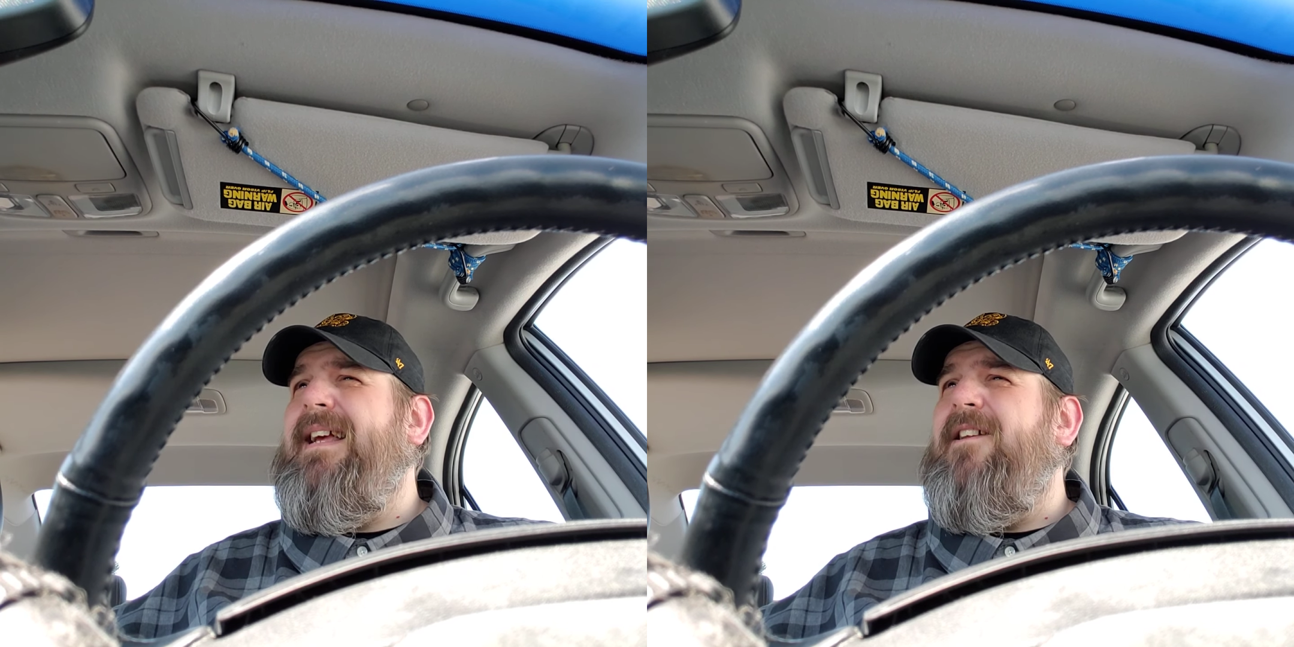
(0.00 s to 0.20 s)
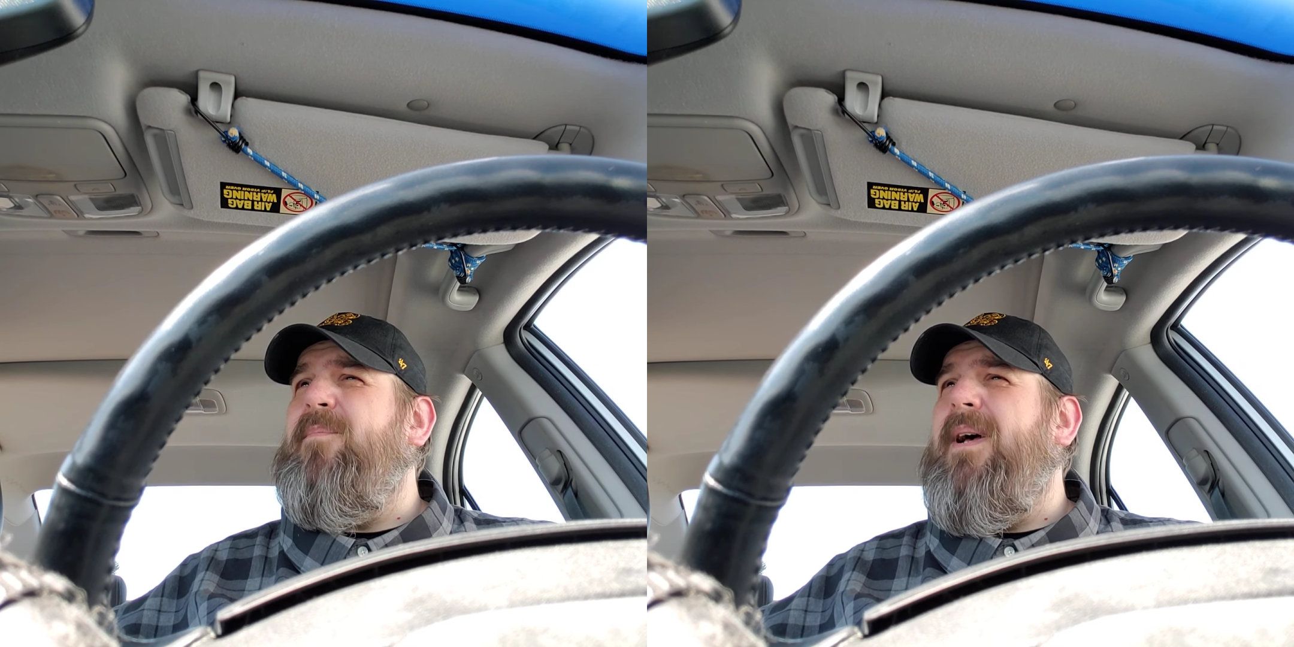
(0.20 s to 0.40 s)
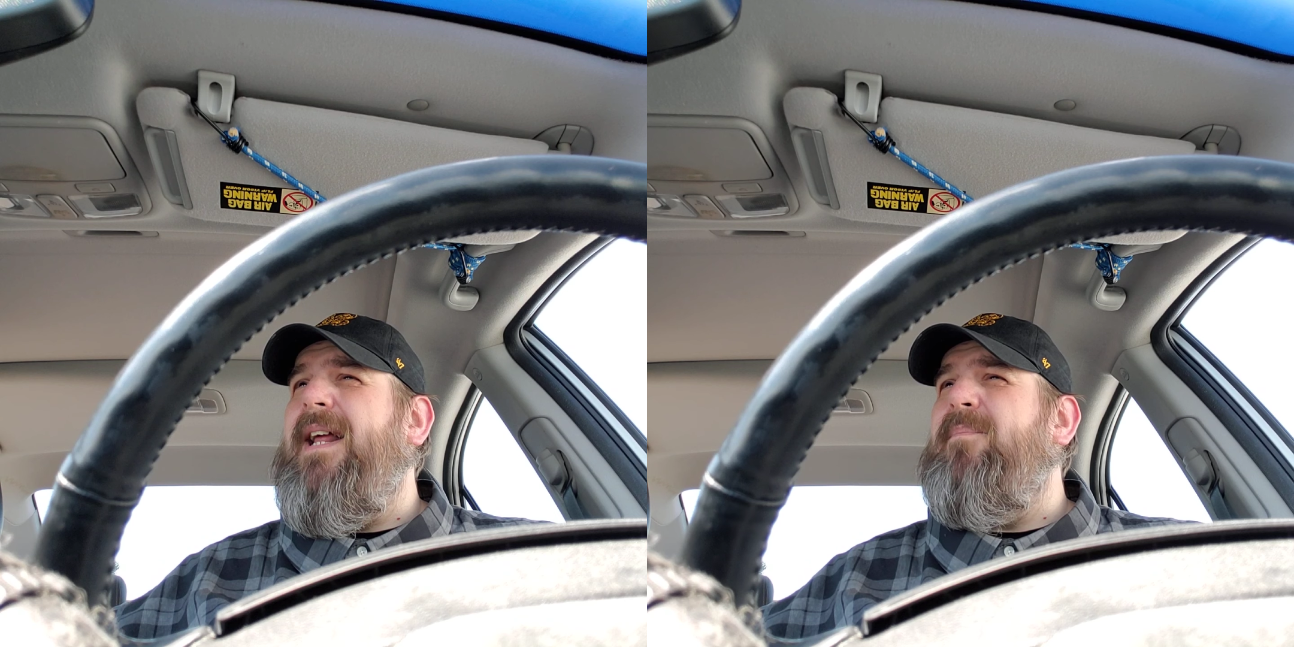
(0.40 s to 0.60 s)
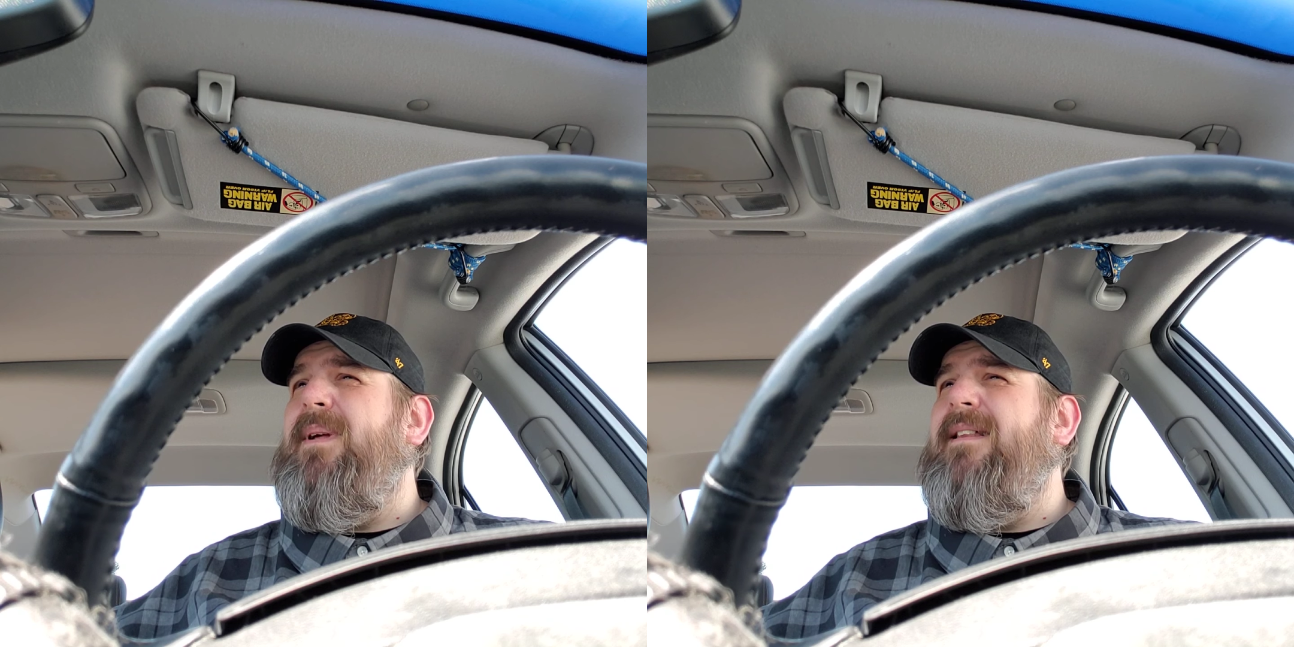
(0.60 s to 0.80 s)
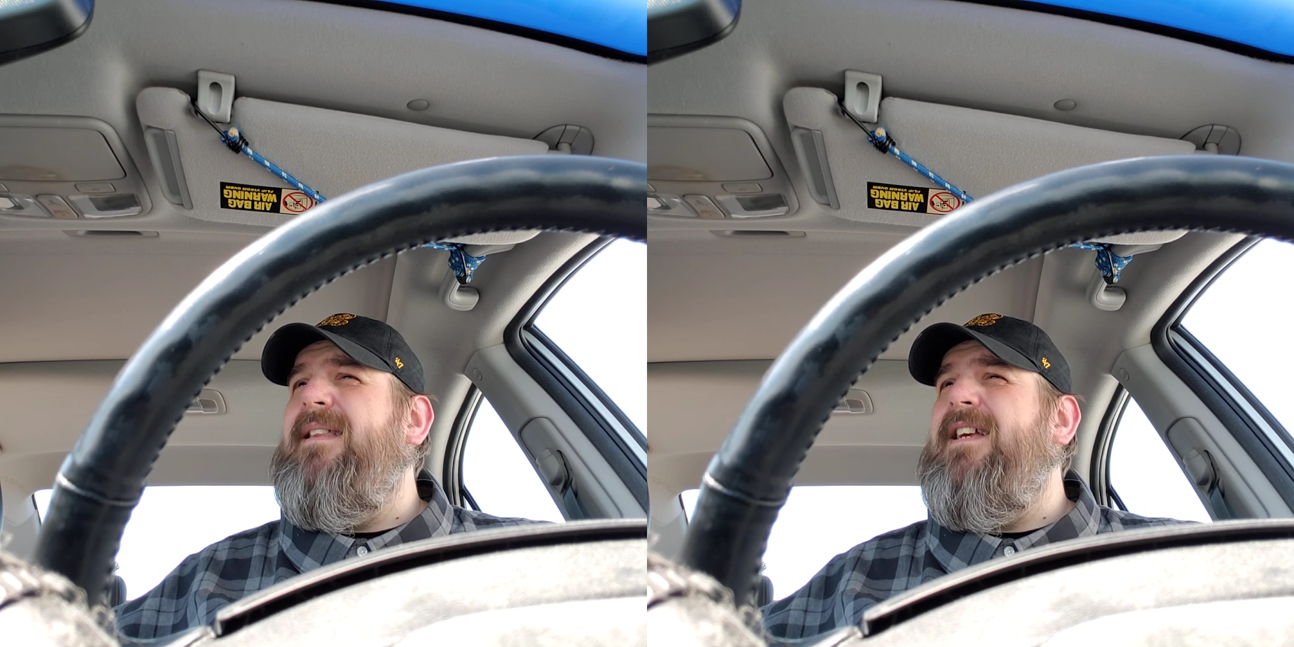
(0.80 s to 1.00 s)
guy's buying a
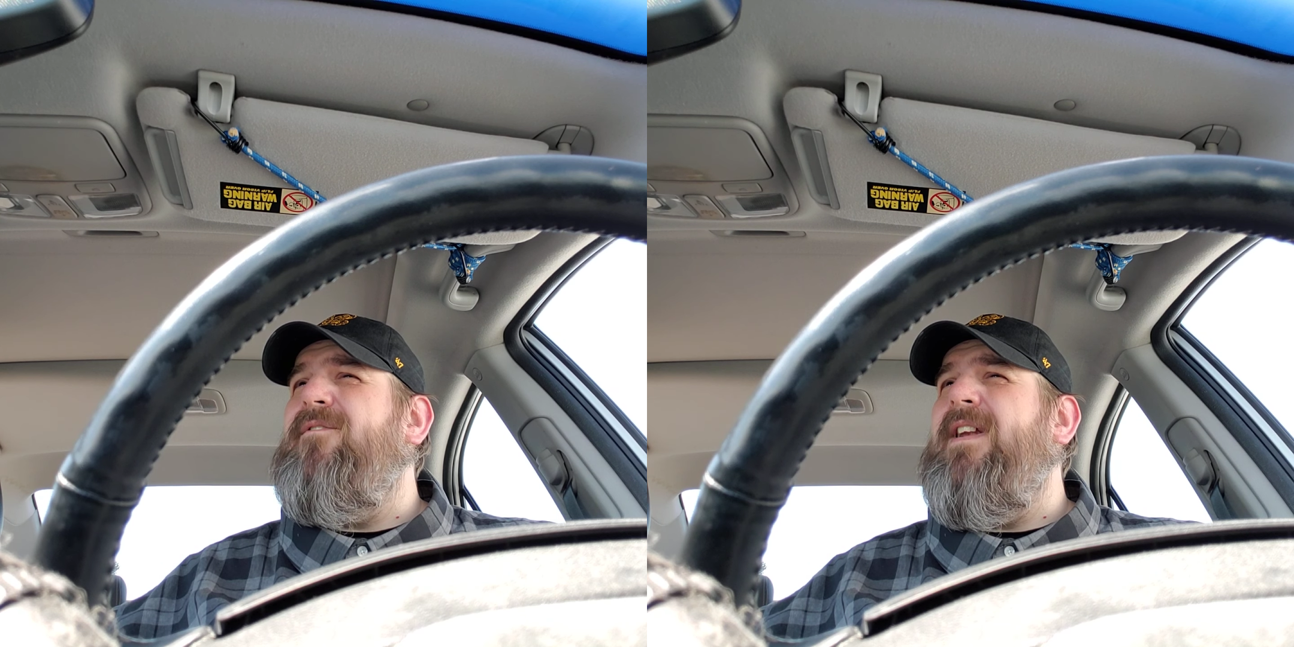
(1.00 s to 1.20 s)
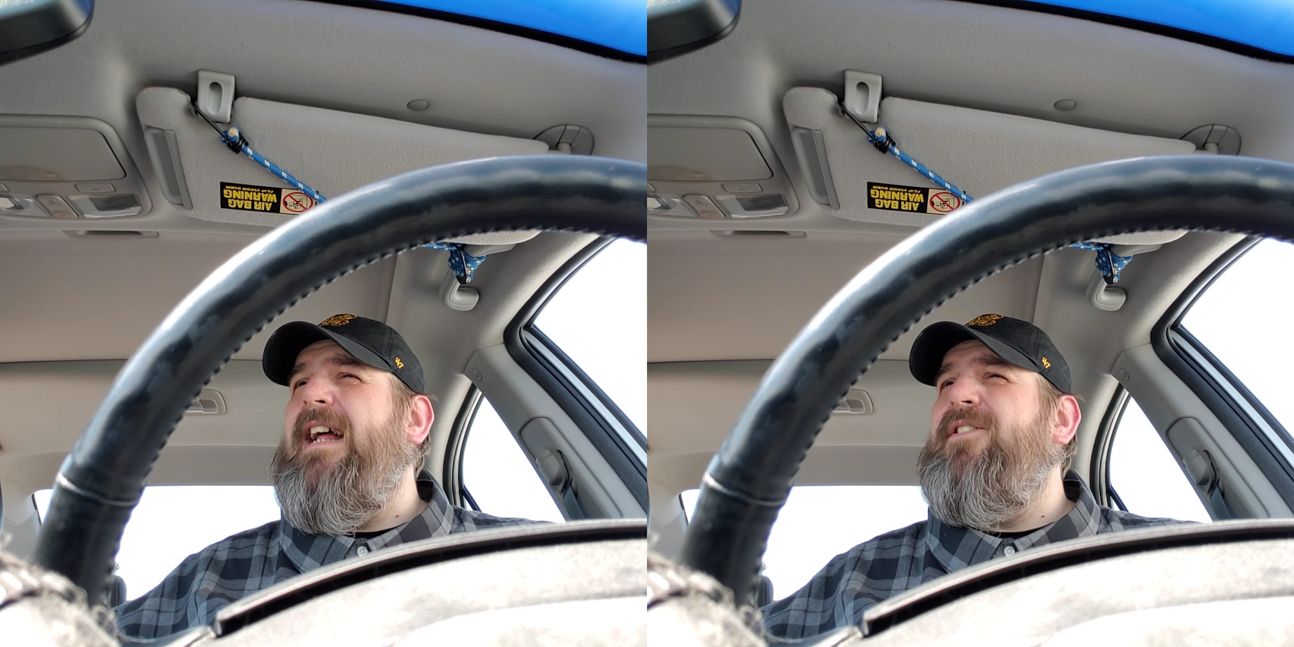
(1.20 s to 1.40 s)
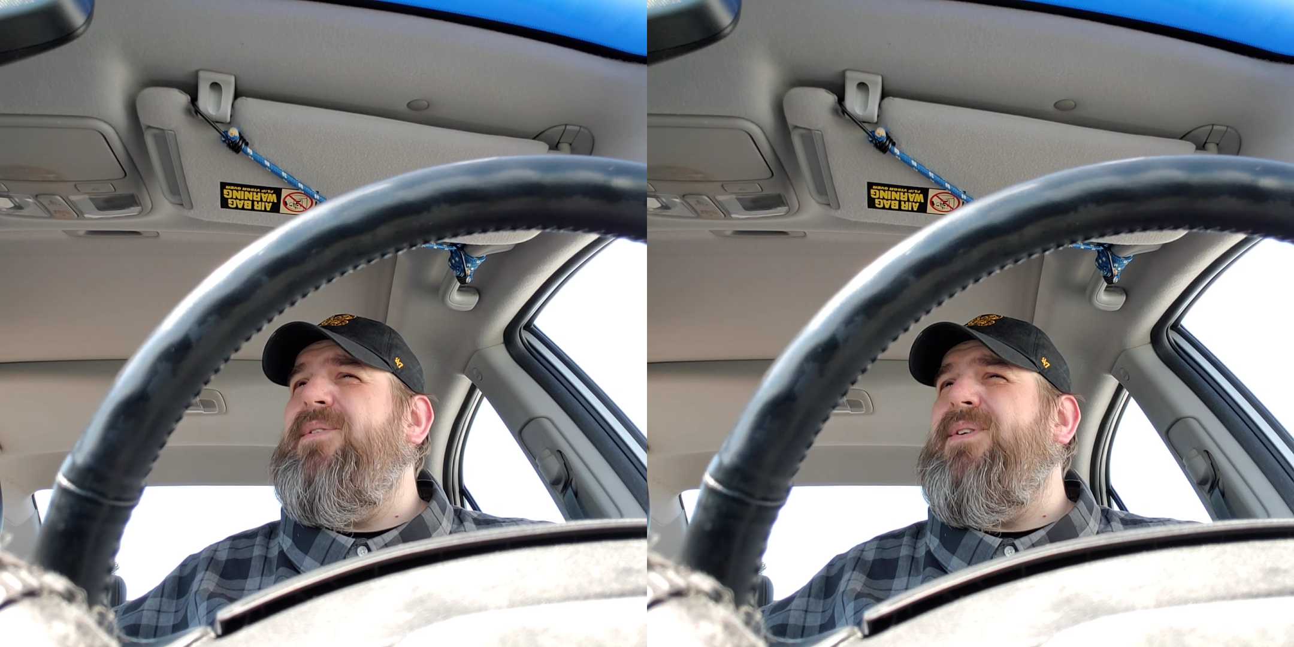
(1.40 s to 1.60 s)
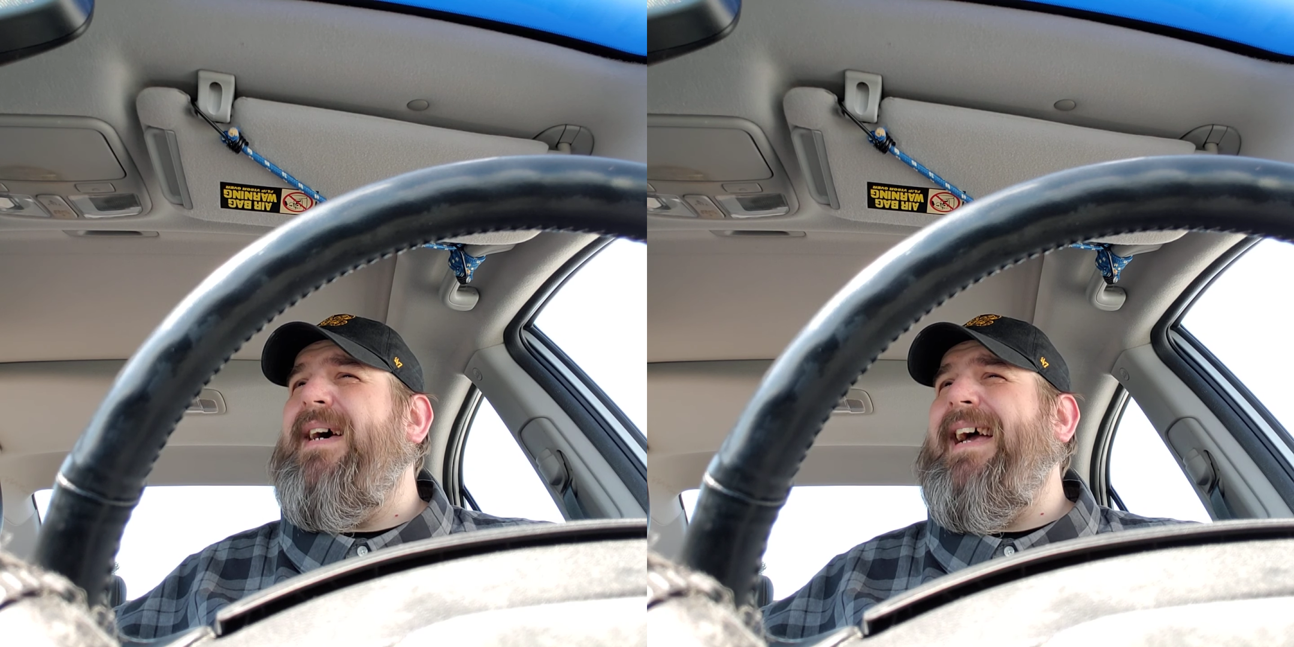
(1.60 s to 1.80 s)
big thing of natural